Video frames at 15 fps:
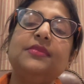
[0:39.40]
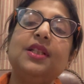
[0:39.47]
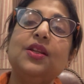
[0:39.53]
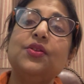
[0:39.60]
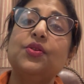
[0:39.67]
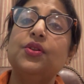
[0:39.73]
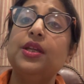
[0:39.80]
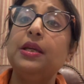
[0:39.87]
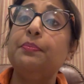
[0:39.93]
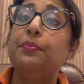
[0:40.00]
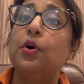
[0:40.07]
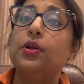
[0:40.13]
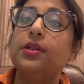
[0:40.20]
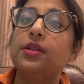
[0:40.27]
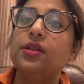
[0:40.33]
So the
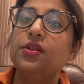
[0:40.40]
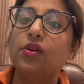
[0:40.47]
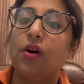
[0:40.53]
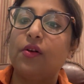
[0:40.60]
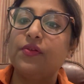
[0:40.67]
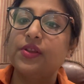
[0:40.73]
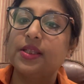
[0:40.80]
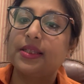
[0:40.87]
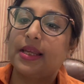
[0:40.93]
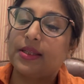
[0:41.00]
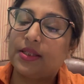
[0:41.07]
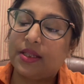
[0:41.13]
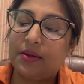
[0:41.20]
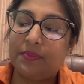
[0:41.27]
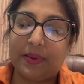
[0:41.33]
importance of the
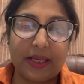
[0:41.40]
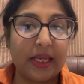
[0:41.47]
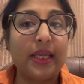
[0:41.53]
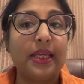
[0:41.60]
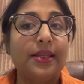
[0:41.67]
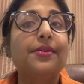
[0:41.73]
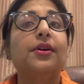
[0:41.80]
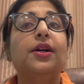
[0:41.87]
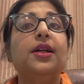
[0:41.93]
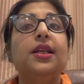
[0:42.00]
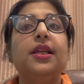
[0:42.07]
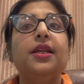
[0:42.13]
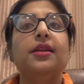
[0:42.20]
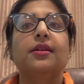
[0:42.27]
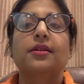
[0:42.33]
sensory play in
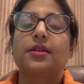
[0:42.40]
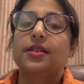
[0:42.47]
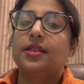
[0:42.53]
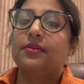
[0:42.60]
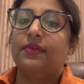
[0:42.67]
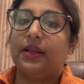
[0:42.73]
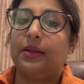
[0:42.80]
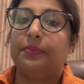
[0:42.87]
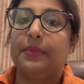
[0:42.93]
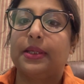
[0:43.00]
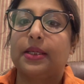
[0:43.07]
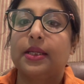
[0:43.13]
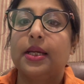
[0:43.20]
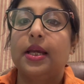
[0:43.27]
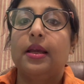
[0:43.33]
early years
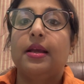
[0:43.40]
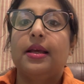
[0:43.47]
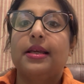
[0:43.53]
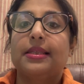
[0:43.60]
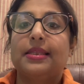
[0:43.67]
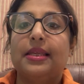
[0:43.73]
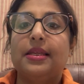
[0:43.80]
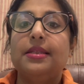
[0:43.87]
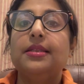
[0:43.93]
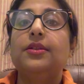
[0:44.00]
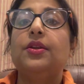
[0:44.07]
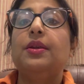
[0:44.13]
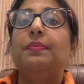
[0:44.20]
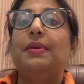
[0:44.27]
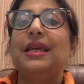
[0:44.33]
development.
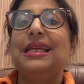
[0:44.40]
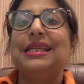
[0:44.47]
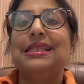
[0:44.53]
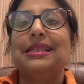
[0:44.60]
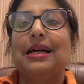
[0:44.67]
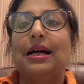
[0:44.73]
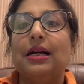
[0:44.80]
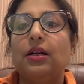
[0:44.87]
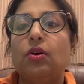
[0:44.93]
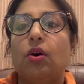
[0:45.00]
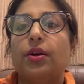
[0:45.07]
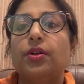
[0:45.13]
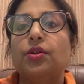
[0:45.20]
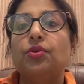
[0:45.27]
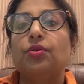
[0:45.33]
Sensory play is a
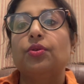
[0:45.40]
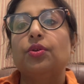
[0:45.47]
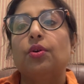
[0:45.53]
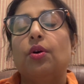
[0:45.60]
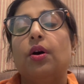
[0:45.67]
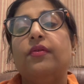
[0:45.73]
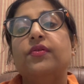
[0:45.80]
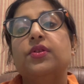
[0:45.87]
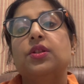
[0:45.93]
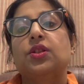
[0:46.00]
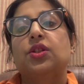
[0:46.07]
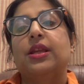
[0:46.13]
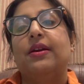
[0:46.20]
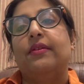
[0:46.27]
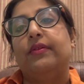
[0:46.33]
cornerstone of
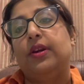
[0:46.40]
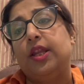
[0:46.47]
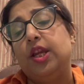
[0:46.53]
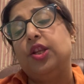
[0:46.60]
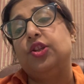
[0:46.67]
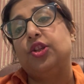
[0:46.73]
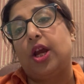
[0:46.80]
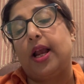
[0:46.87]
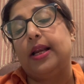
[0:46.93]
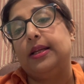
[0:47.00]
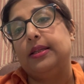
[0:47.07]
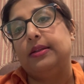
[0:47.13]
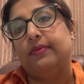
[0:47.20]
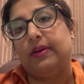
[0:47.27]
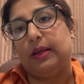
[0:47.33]
early
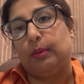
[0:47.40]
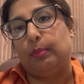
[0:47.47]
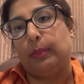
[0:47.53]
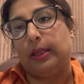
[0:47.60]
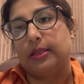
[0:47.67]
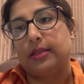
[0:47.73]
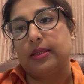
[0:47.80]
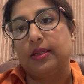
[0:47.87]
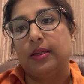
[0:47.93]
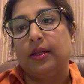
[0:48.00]
child development,